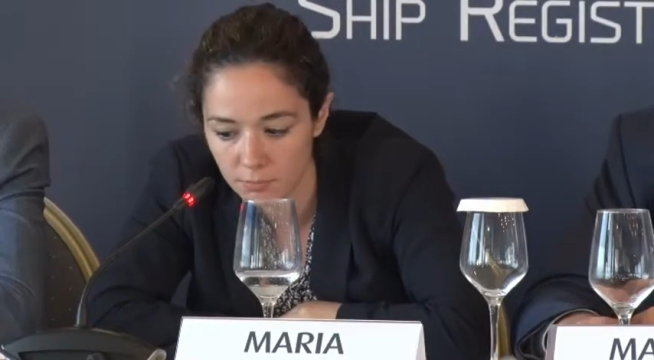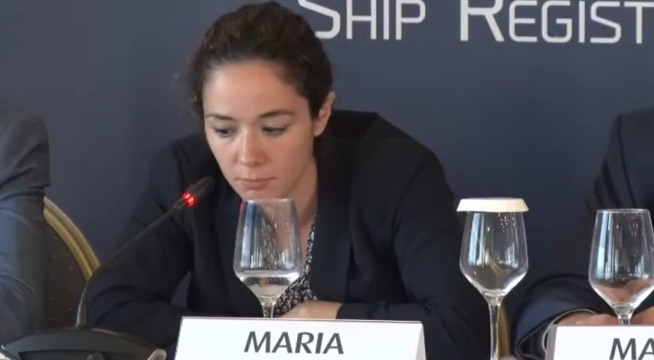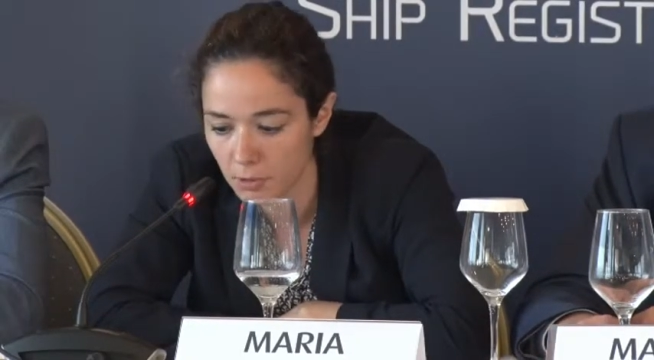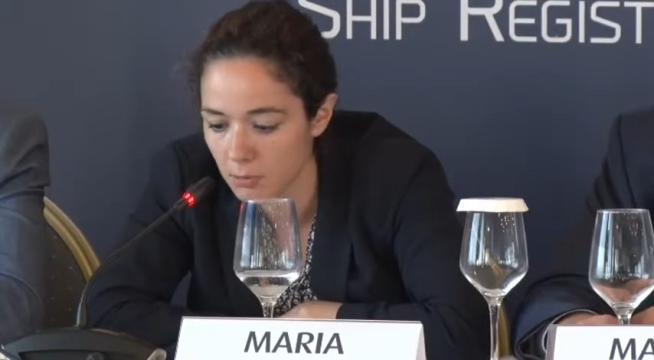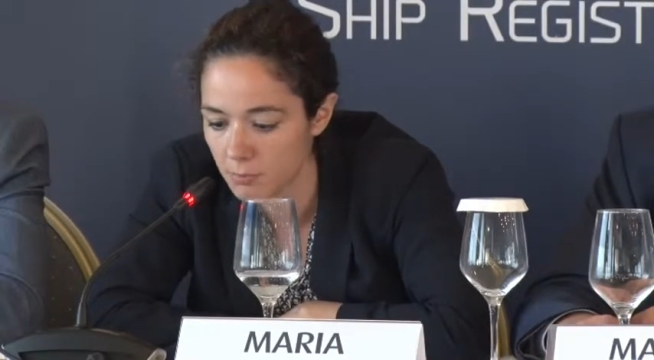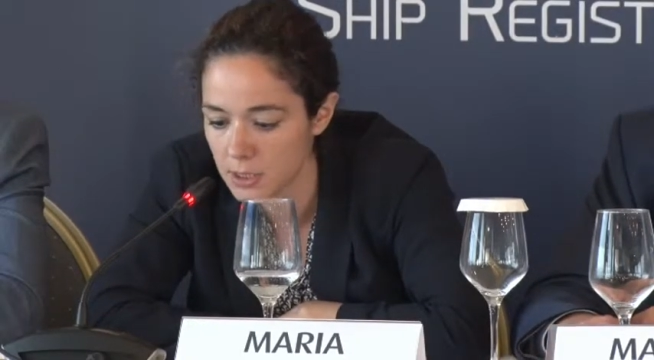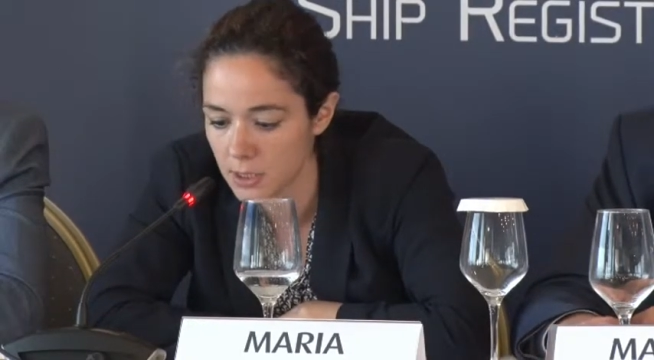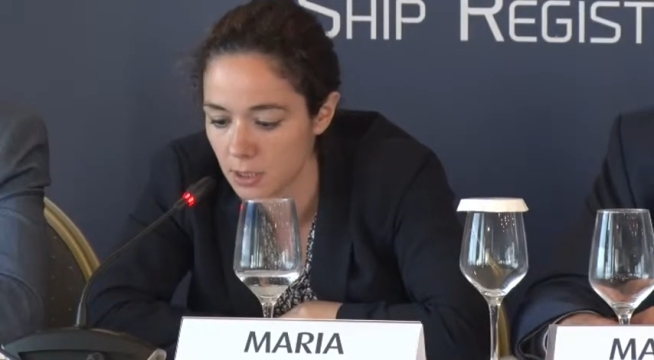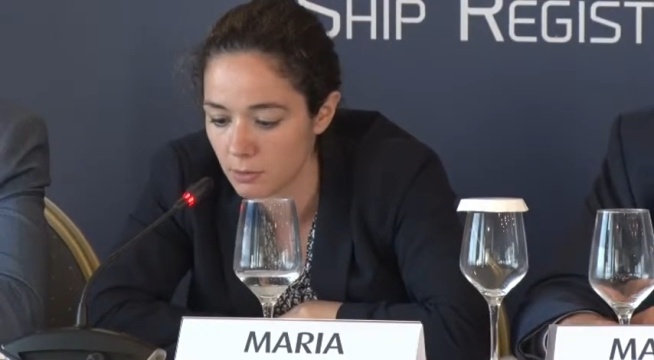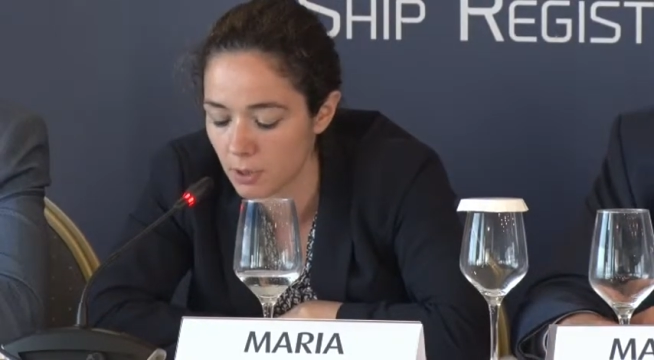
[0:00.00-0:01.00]
if I'm not
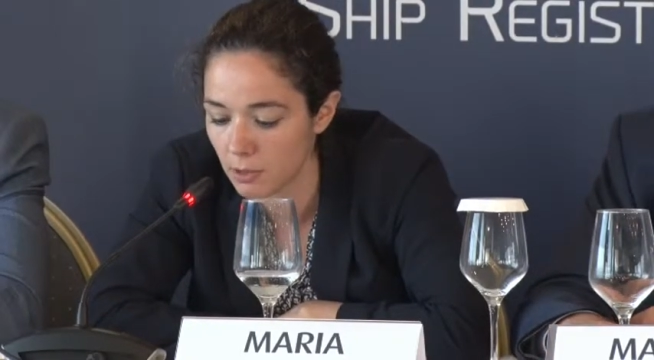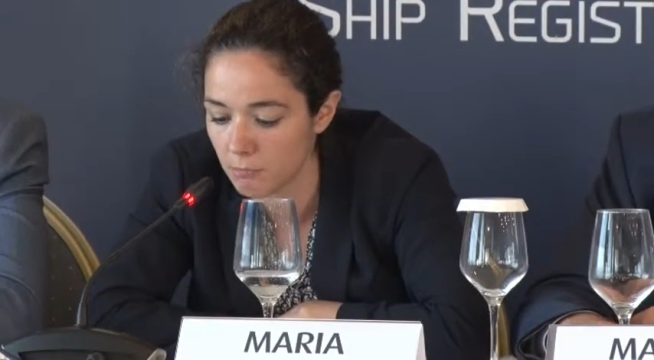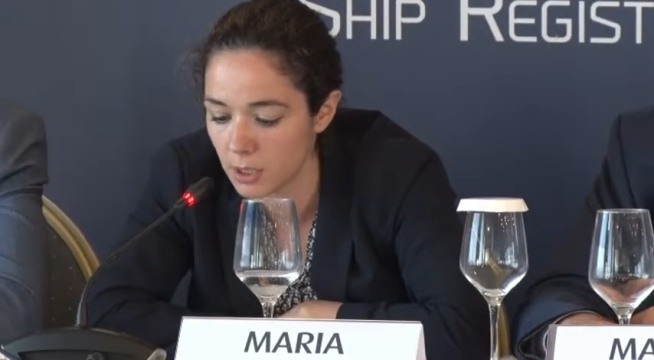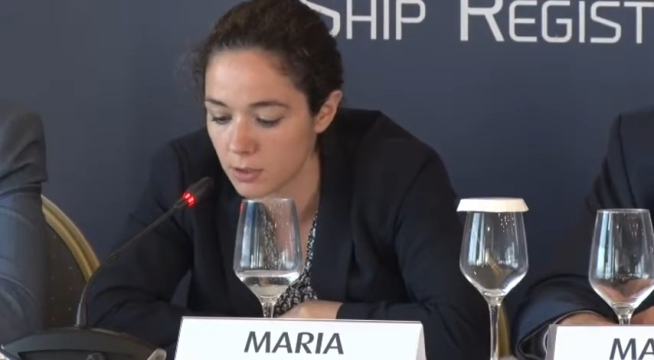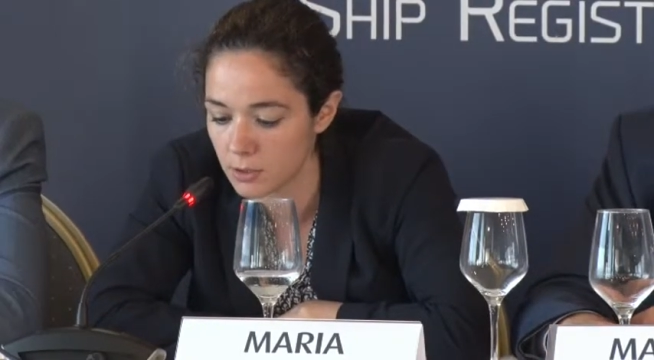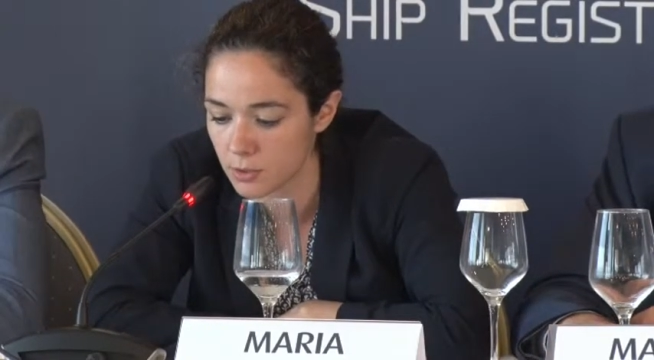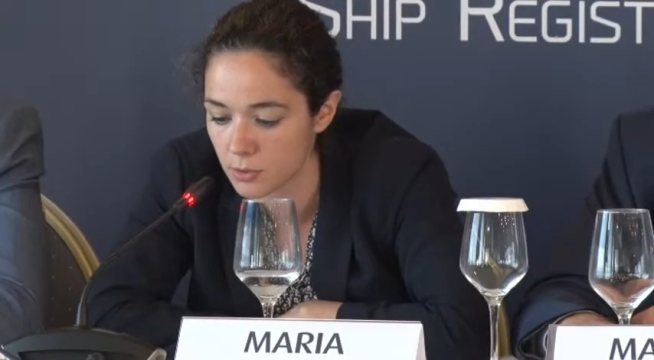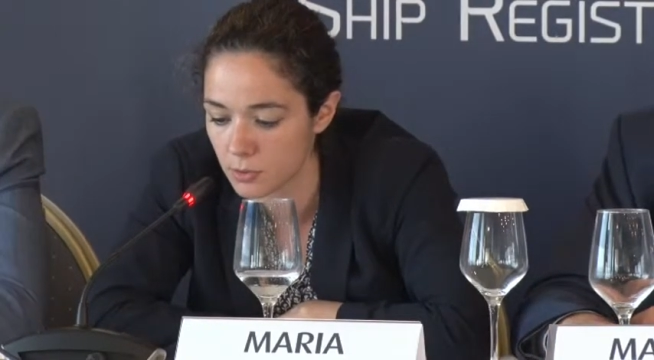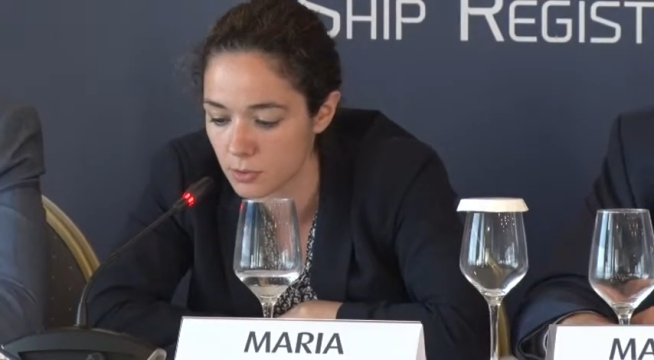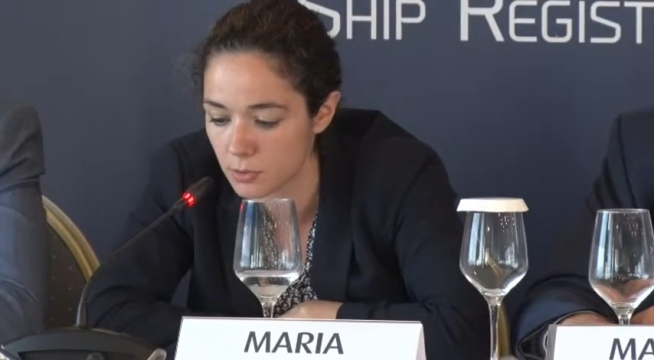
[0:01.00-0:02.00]
mistaken, we have
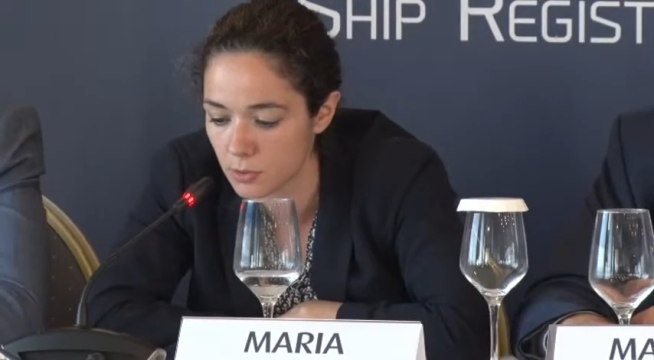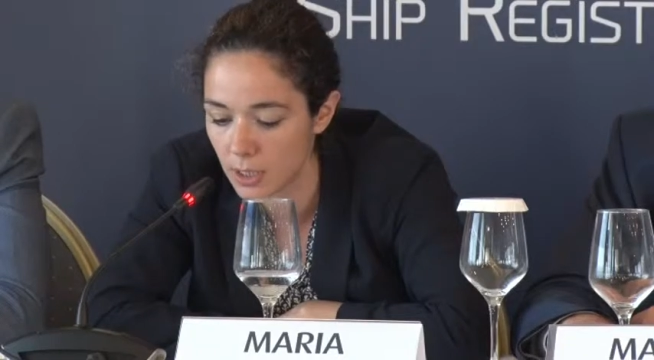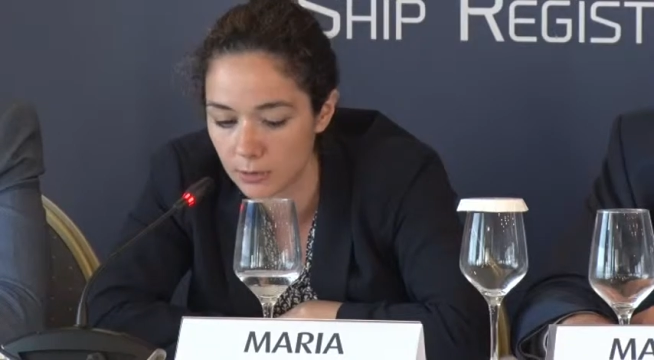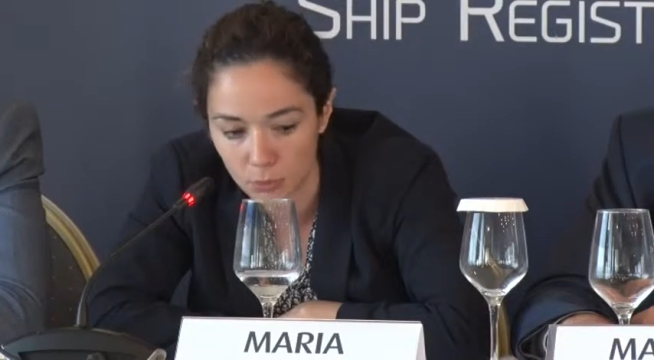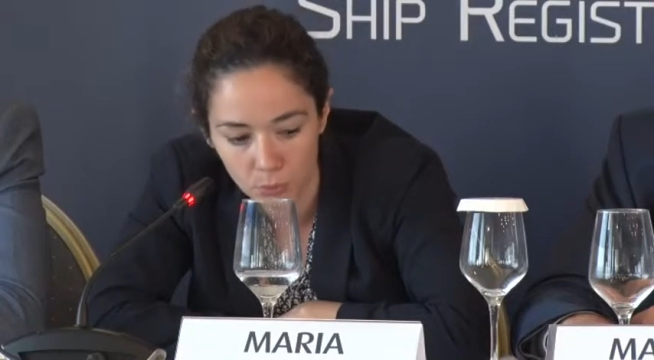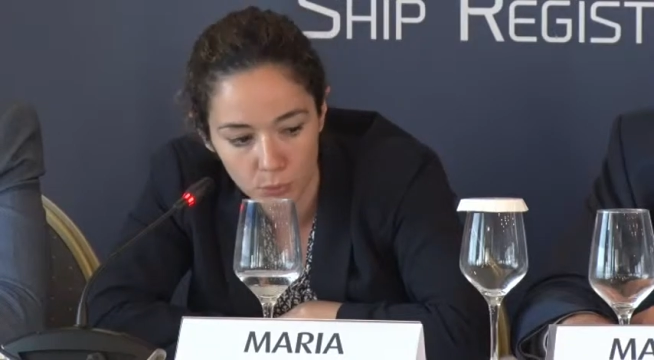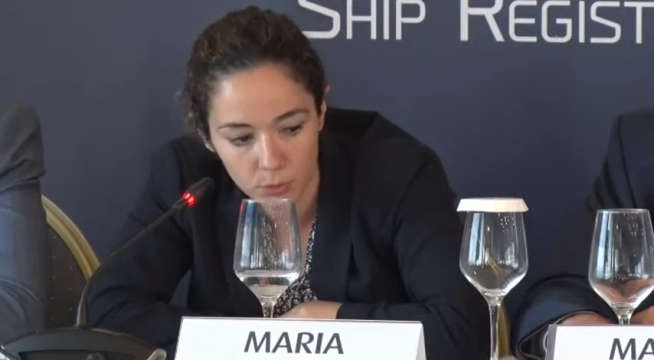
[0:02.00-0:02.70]
managed to get on